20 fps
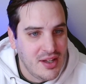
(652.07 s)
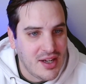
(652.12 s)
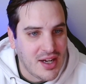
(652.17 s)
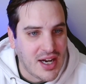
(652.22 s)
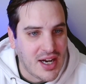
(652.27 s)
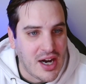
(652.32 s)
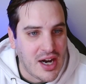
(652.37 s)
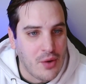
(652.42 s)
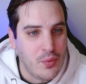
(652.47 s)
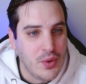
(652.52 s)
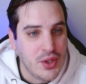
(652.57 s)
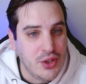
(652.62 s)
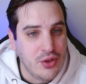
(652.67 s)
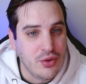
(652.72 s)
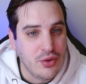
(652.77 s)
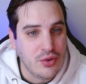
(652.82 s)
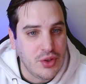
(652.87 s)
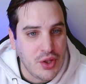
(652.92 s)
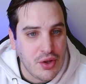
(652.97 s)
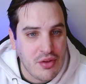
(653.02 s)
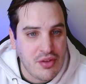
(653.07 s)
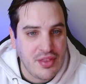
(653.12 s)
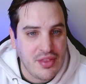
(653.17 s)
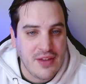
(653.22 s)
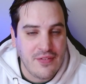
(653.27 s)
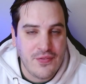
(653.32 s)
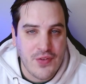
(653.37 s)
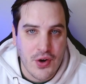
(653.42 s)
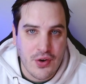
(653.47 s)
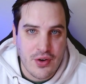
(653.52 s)
When you use the
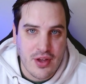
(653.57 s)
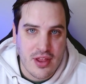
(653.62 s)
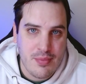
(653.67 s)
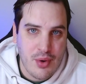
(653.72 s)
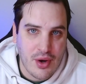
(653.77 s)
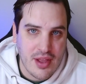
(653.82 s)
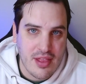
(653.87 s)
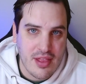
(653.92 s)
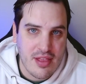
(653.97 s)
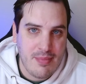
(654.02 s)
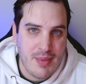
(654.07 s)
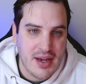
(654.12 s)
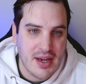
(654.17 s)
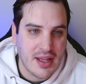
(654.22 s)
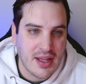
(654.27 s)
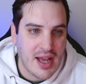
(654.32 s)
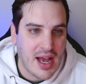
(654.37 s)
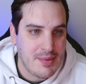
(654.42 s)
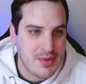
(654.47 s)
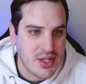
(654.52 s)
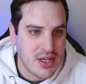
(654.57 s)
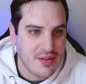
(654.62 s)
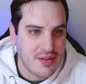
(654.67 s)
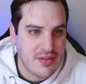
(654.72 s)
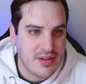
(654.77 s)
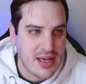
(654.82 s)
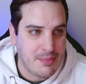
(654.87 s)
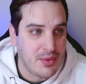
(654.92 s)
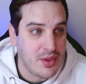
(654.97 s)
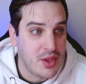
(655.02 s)
focus point spending option of
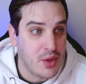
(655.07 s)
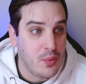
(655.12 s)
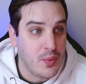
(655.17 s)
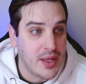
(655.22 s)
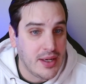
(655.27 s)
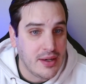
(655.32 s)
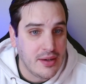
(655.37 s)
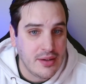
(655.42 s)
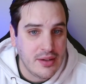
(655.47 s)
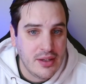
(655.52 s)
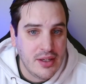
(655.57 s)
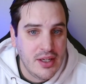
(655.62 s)
Step of the Wind,